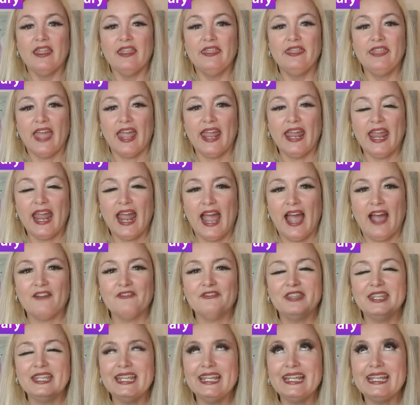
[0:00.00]
They
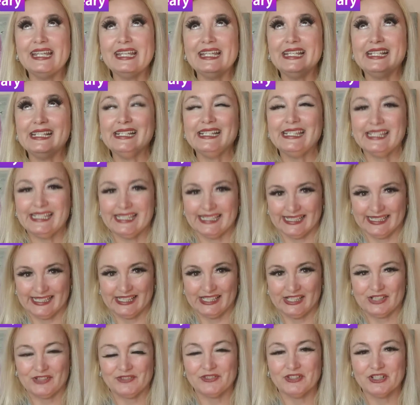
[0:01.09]
have the
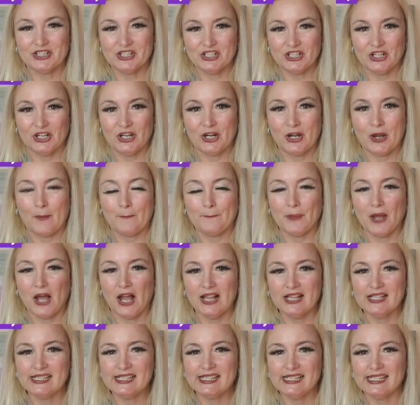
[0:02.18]
easiest return
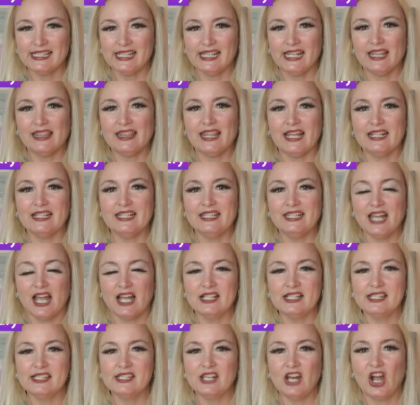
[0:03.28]
policy that
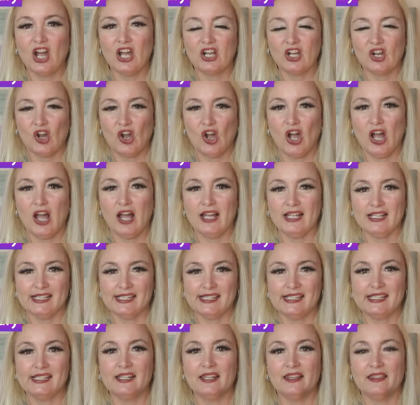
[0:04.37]
does not
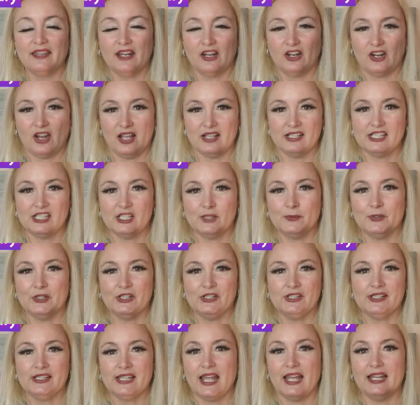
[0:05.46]
cost their
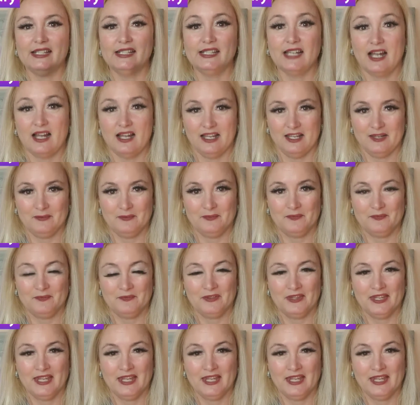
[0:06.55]
customers a dime.